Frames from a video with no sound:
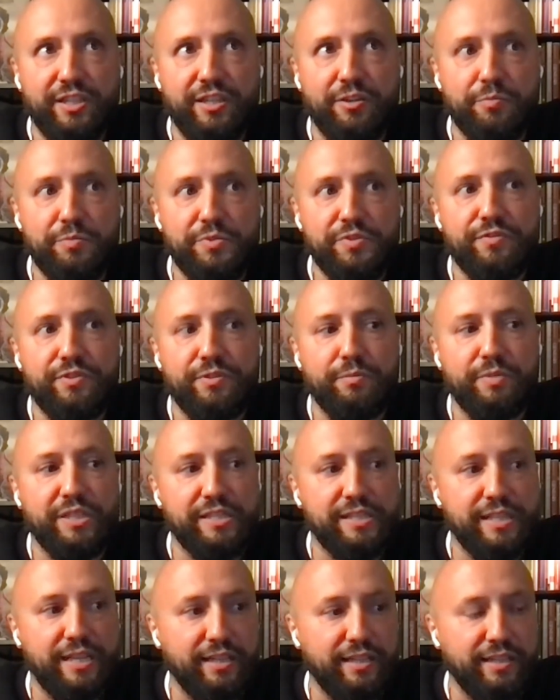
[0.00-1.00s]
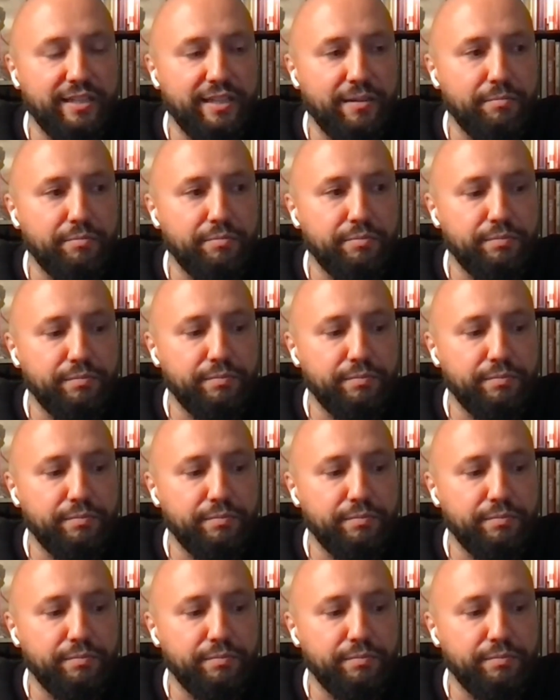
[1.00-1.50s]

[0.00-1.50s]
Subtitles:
comes from exactly that